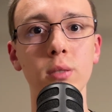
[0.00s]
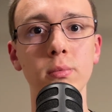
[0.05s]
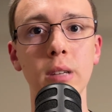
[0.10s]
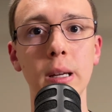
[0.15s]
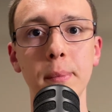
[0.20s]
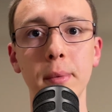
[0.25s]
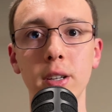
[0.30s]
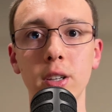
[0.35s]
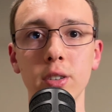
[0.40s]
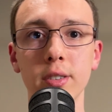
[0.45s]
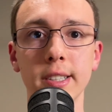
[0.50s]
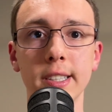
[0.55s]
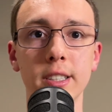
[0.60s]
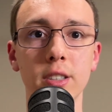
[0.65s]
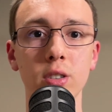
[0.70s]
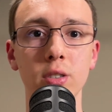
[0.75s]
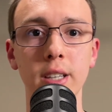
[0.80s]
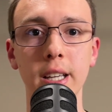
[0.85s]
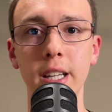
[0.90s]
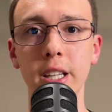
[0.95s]
maybe you're
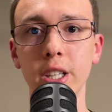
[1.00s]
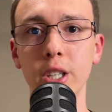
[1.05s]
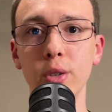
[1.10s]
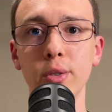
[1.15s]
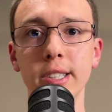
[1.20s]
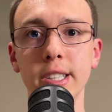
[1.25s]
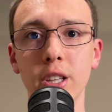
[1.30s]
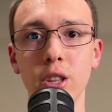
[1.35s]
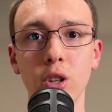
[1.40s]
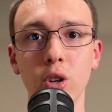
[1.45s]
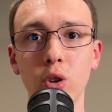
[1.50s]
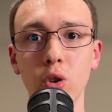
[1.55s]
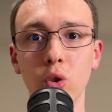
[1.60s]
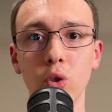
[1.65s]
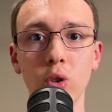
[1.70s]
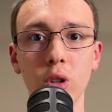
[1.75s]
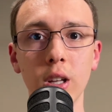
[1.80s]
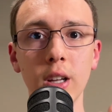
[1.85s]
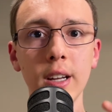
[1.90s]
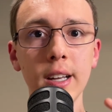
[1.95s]
still getting used to the
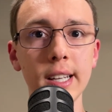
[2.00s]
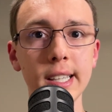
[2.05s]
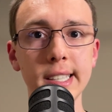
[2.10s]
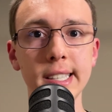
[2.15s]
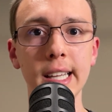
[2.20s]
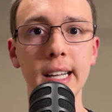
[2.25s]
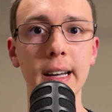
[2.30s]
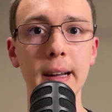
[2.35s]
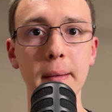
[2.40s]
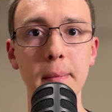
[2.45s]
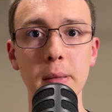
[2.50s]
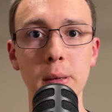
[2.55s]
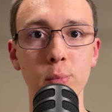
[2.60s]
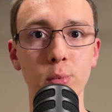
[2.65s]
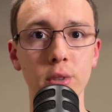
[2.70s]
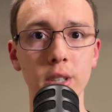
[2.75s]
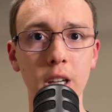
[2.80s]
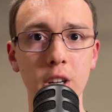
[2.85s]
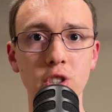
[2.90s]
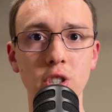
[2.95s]
whole setup and
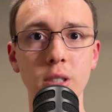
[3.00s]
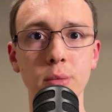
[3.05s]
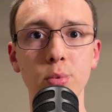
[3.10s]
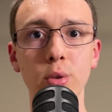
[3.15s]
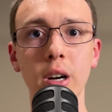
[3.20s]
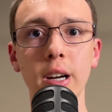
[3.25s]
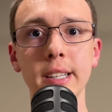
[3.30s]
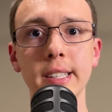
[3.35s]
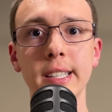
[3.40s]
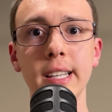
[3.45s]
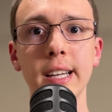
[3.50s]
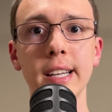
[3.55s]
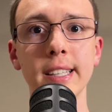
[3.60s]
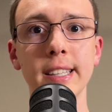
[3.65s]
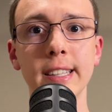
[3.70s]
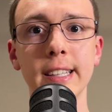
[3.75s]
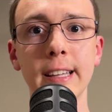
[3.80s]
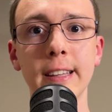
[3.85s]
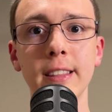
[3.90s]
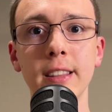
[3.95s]
production process,
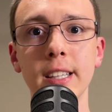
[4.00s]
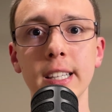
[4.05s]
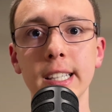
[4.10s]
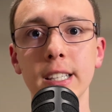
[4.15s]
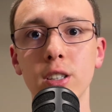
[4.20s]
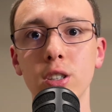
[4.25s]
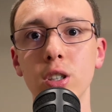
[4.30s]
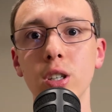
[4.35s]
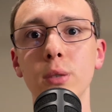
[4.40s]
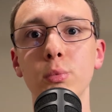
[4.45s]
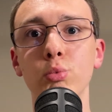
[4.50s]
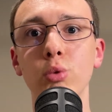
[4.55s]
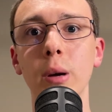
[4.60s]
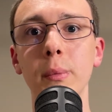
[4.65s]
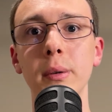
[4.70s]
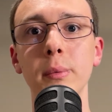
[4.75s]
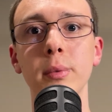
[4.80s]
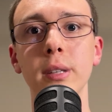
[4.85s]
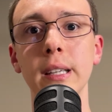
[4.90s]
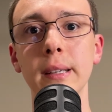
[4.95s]
then this could
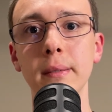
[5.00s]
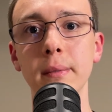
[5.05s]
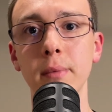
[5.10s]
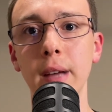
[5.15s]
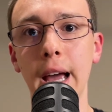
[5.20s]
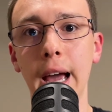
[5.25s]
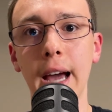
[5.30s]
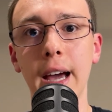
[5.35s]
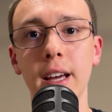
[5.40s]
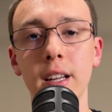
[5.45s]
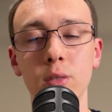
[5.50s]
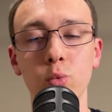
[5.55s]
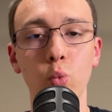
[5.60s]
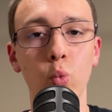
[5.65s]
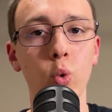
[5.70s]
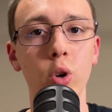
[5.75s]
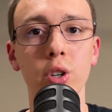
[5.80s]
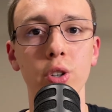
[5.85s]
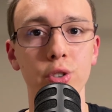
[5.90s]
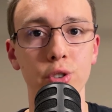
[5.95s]
probably add
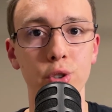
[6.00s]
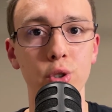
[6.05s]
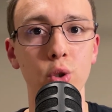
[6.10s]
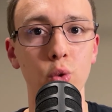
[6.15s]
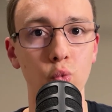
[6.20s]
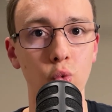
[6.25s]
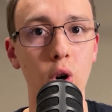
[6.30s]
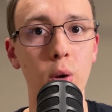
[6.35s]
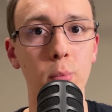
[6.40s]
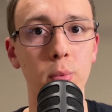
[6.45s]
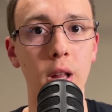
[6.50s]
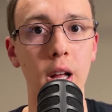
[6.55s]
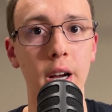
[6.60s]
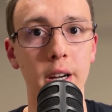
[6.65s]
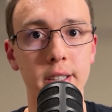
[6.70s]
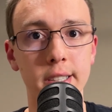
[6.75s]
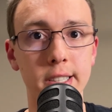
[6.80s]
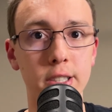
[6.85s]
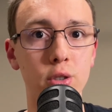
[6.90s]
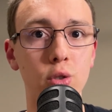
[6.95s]
one or two
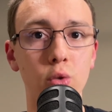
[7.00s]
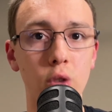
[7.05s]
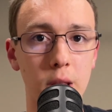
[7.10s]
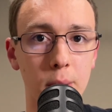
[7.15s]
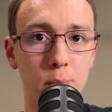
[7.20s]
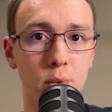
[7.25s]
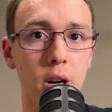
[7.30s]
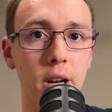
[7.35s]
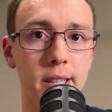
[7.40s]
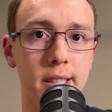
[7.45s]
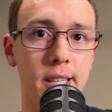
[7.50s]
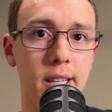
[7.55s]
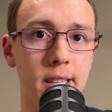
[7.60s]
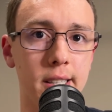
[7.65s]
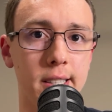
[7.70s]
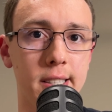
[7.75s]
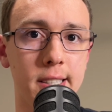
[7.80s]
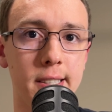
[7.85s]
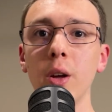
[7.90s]
roadblocks to the process.